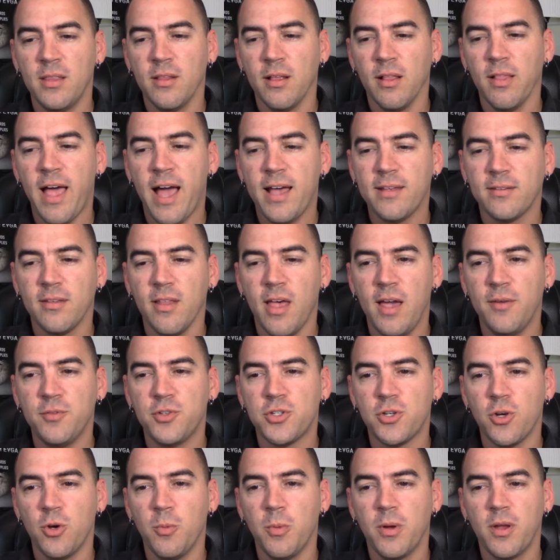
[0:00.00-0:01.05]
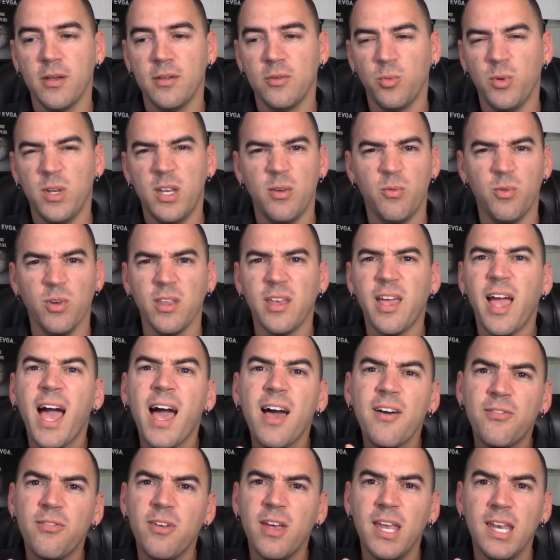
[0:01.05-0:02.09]
in the last live show because we didn't really
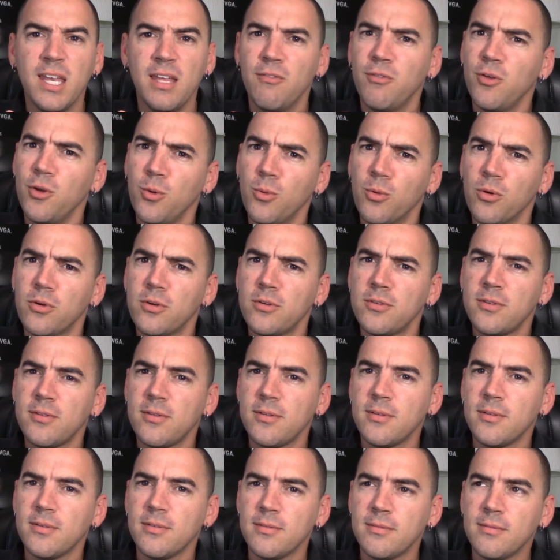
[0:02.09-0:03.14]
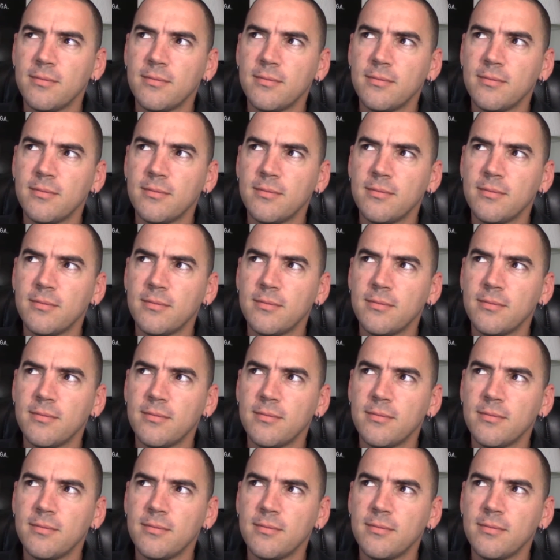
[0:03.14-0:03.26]
have any viewers.